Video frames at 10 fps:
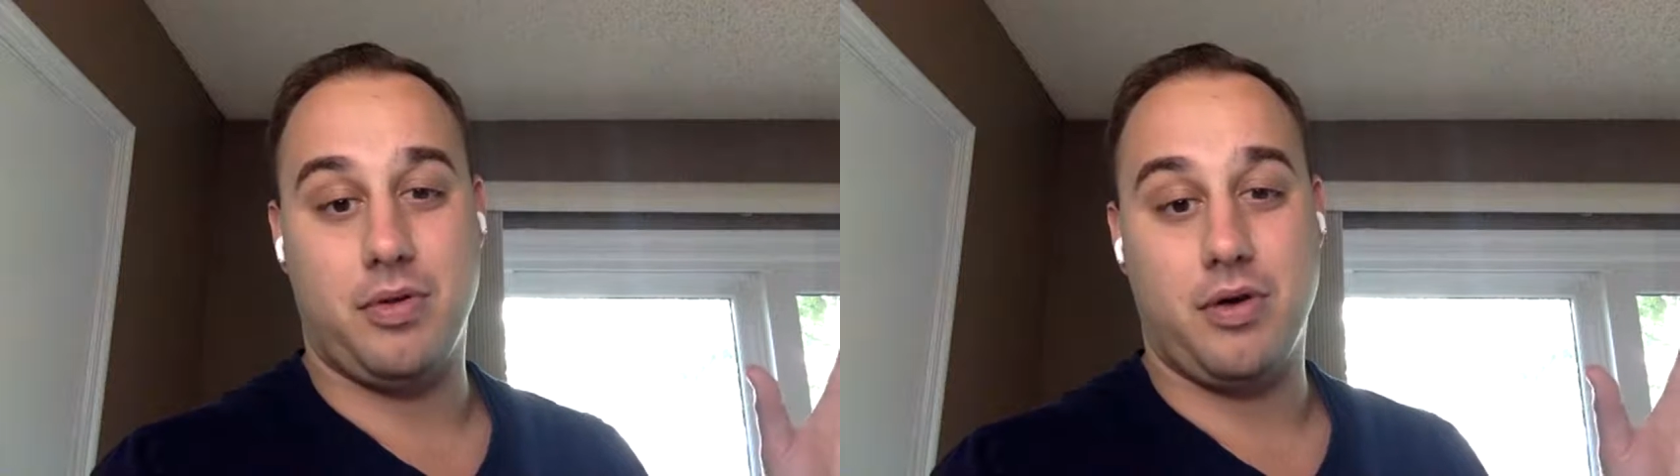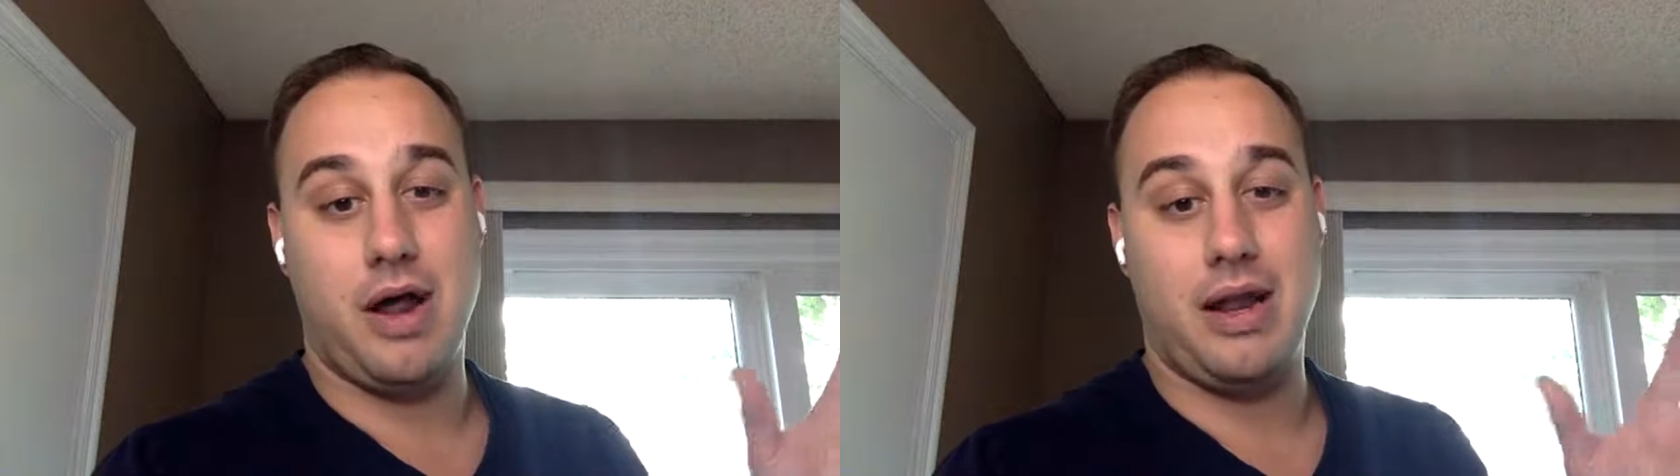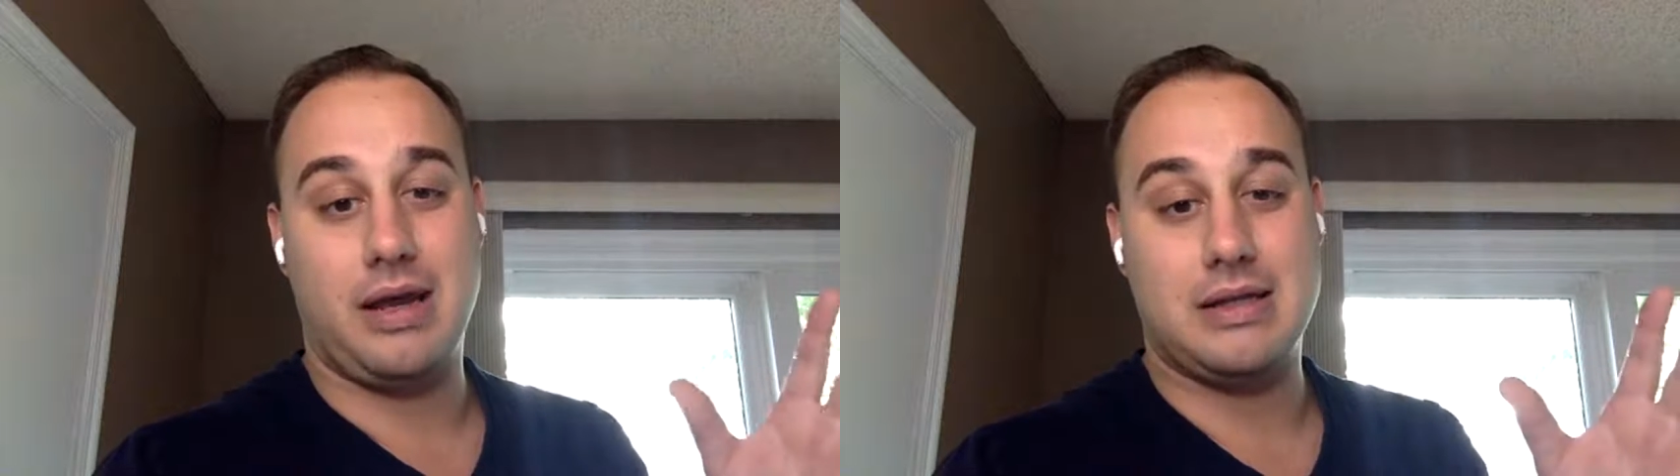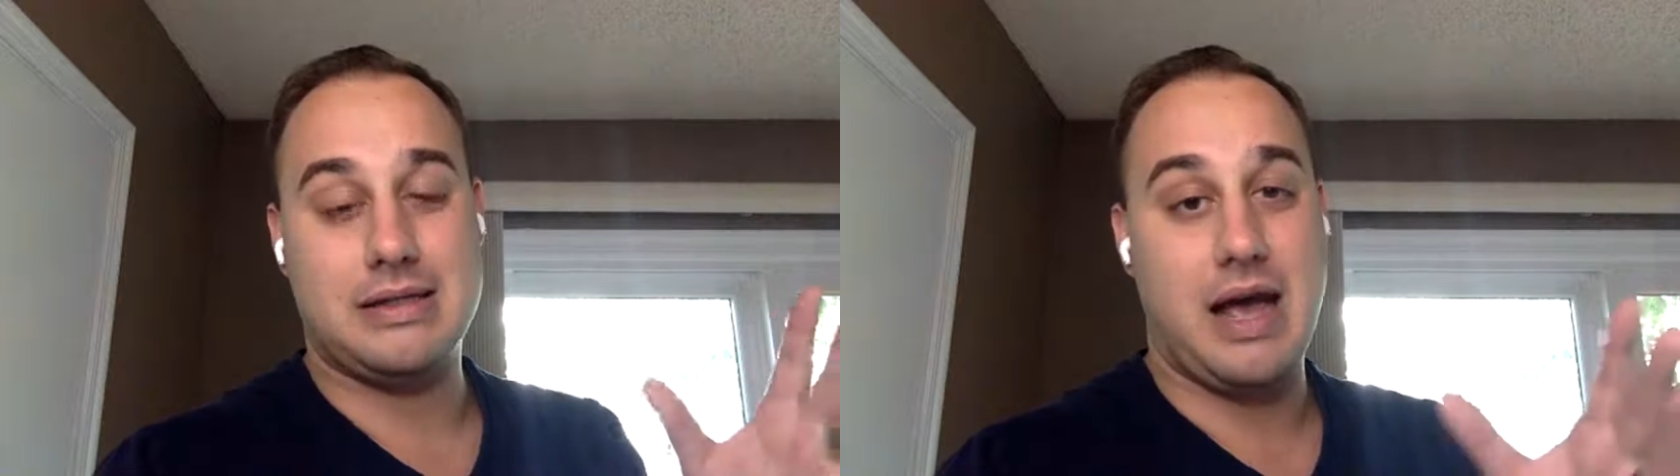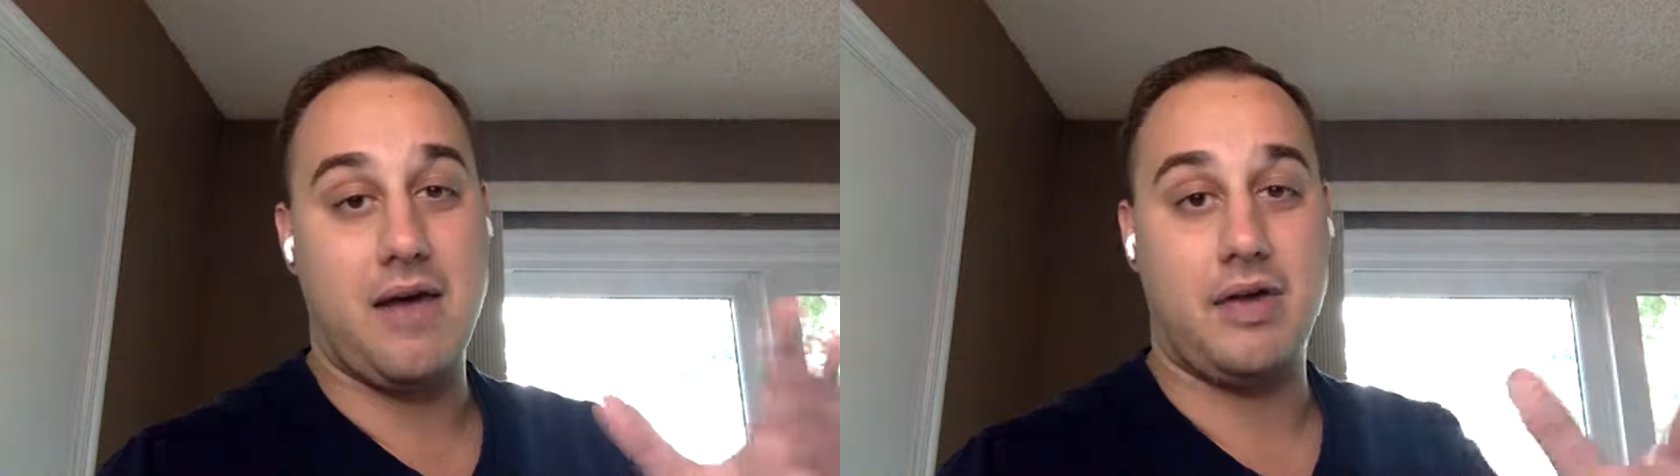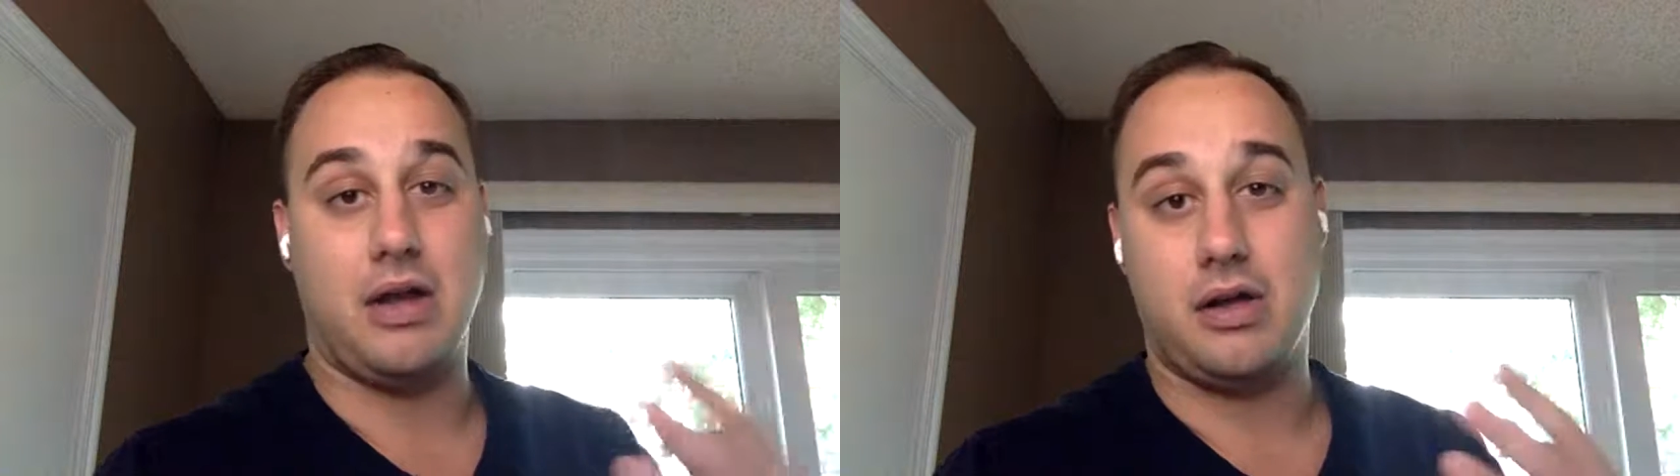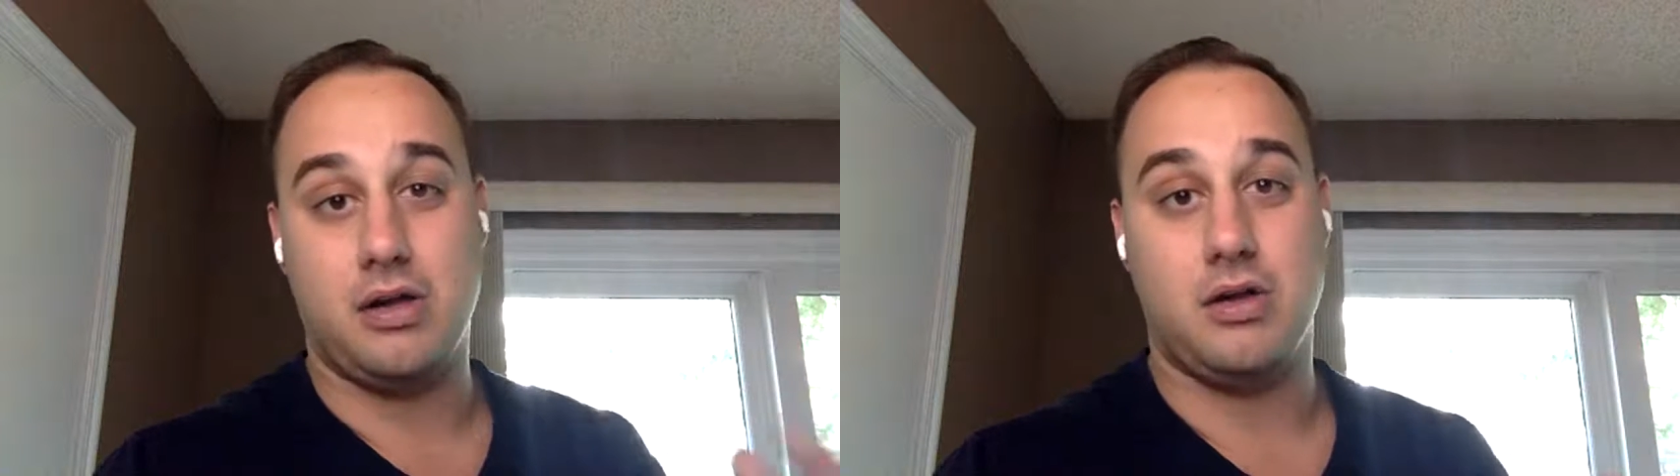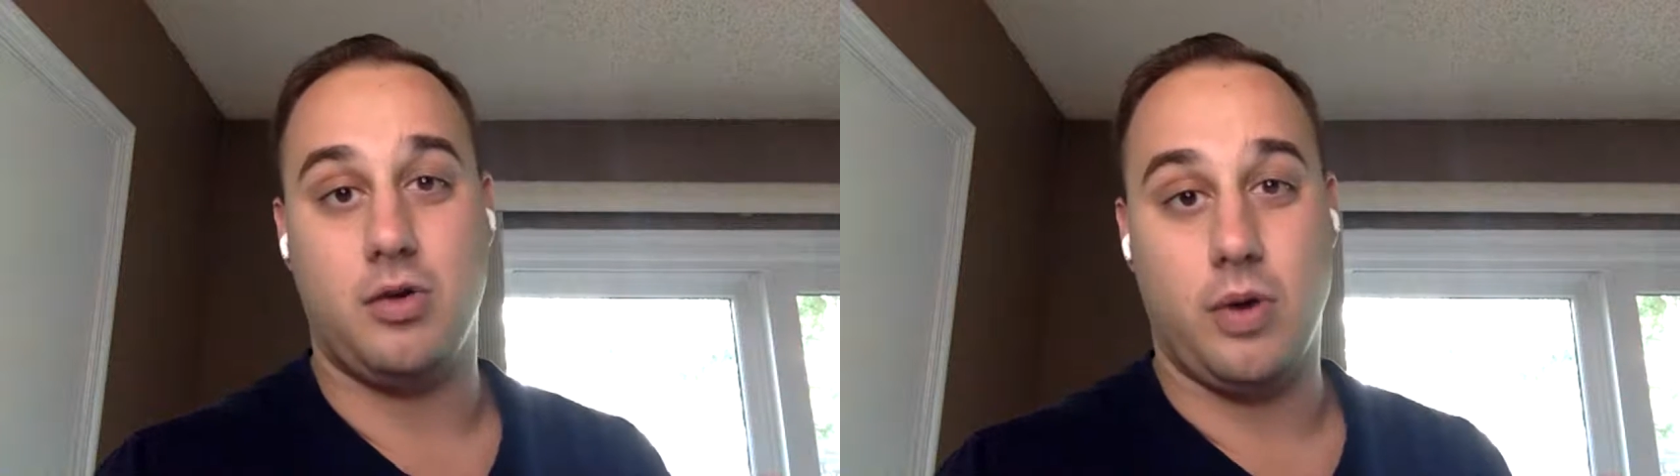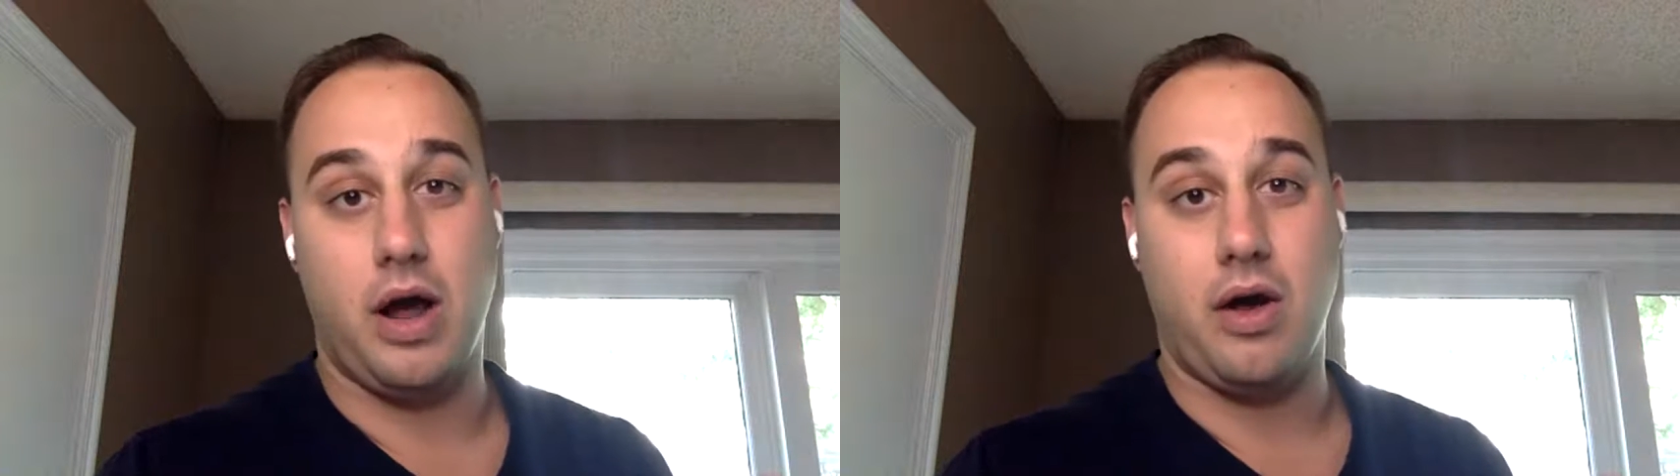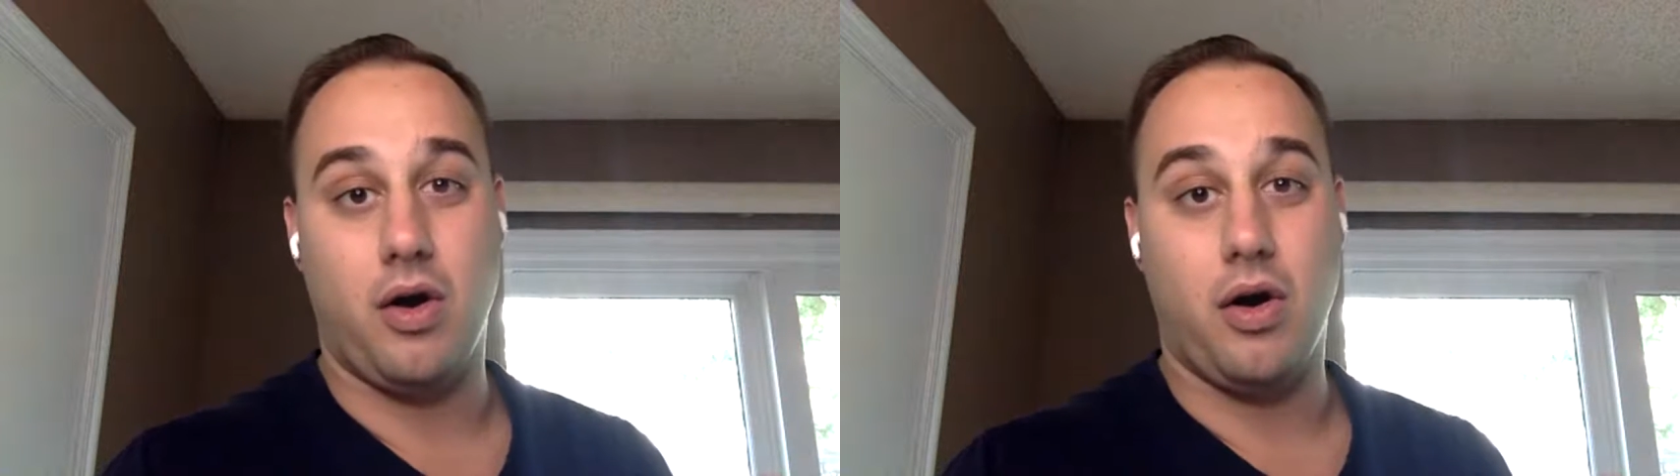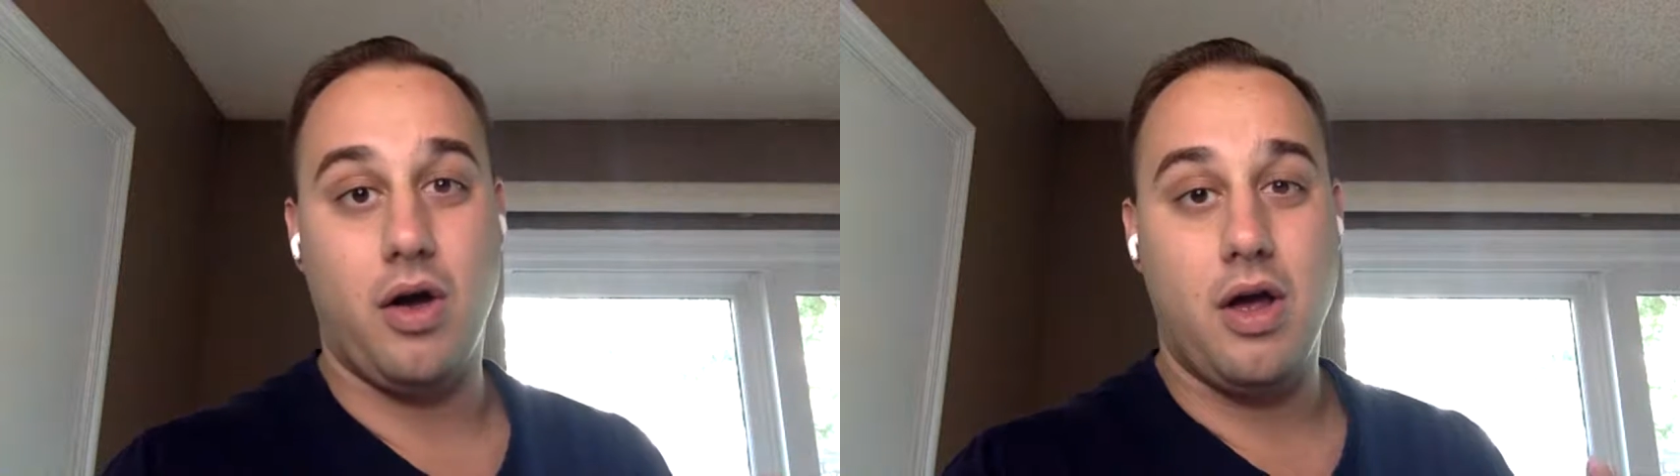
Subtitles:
They're not like savvy like you and I are.